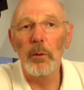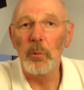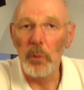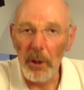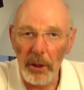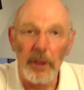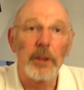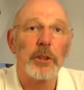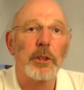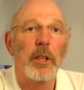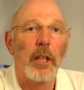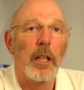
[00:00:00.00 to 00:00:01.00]

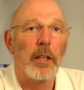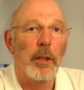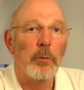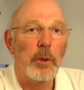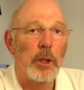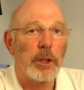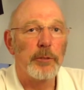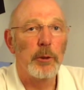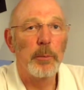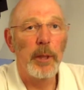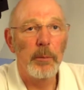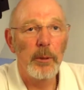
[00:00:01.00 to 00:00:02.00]
works, and it works for the
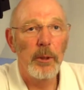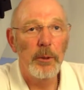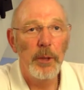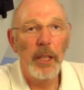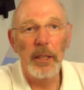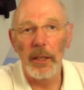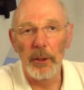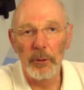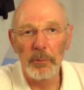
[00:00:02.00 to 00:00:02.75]
people who need it.